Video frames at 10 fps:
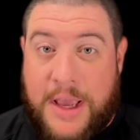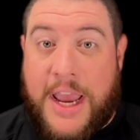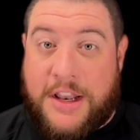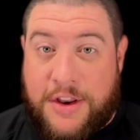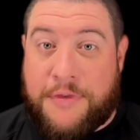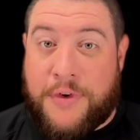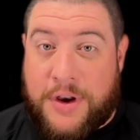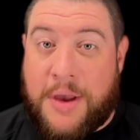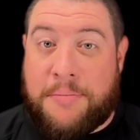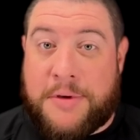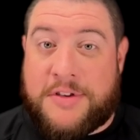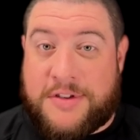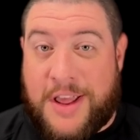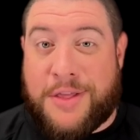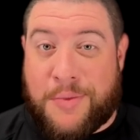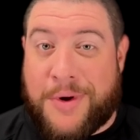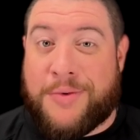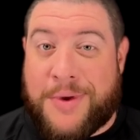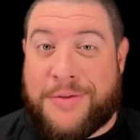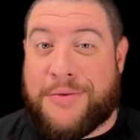a different compass than the
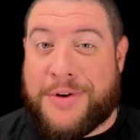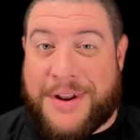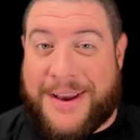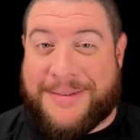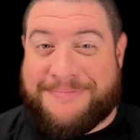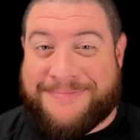one we threw today